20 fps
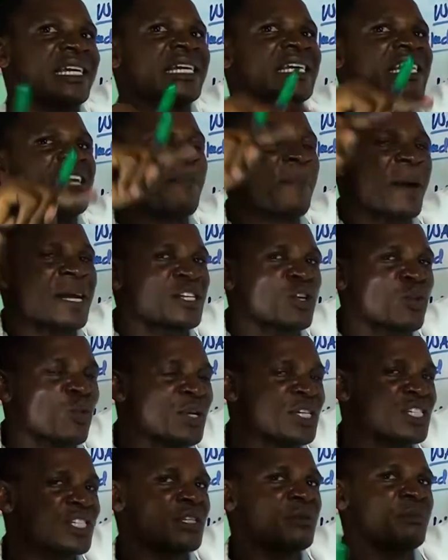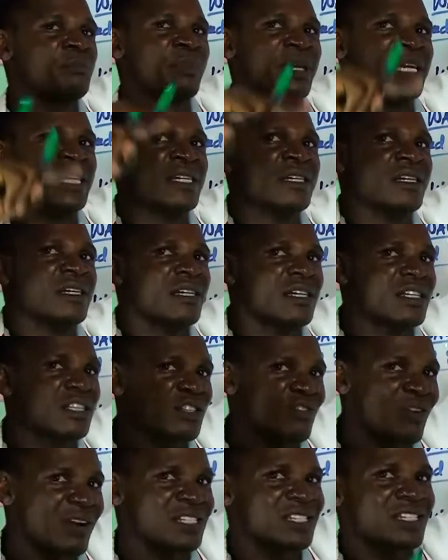the particle is being
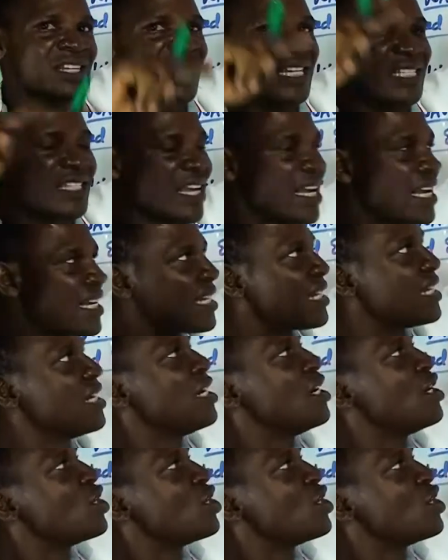translated.